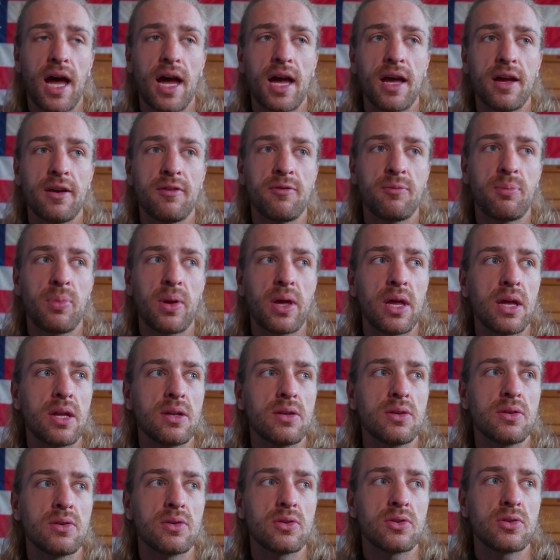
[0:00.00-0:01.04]
I've
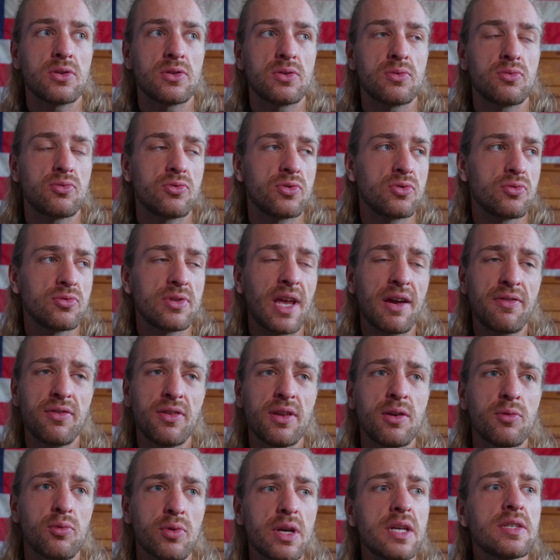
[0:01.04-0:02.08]
been
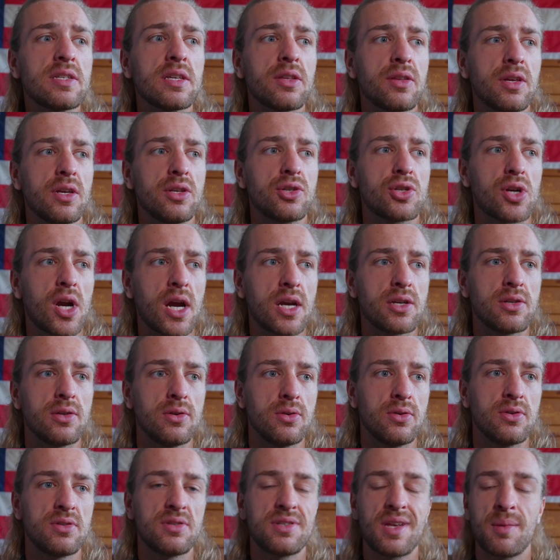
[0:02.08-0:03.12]
definitely recently trying
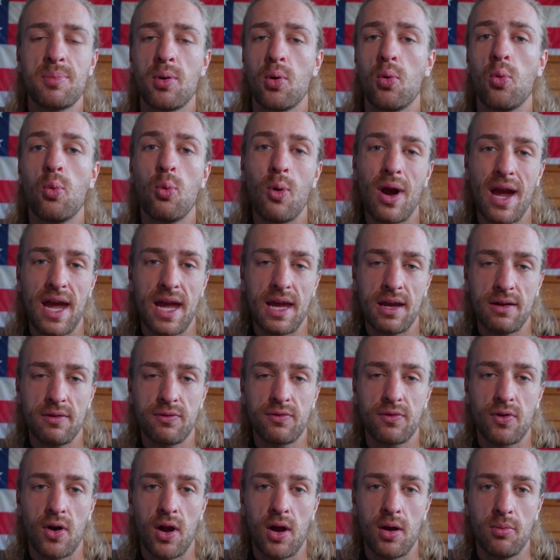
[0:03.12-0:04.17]
to step away
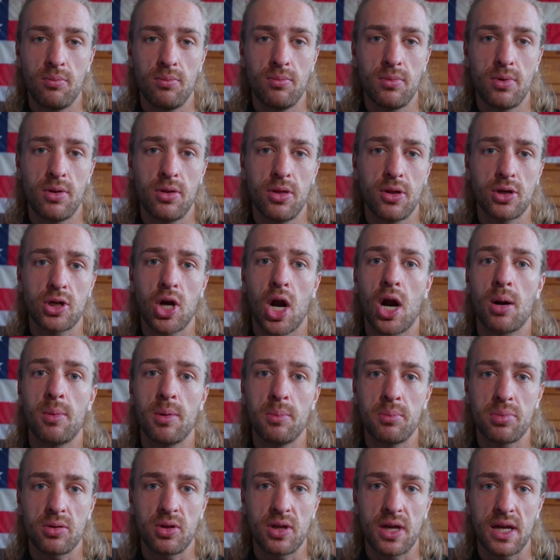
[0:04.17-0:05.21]
from the
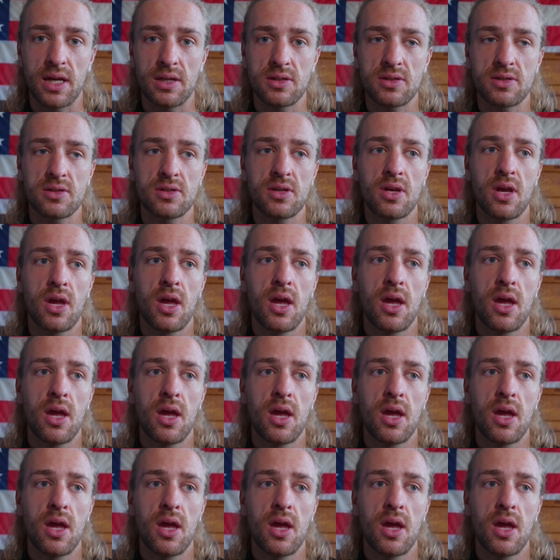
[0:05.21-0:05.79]
carbon plates.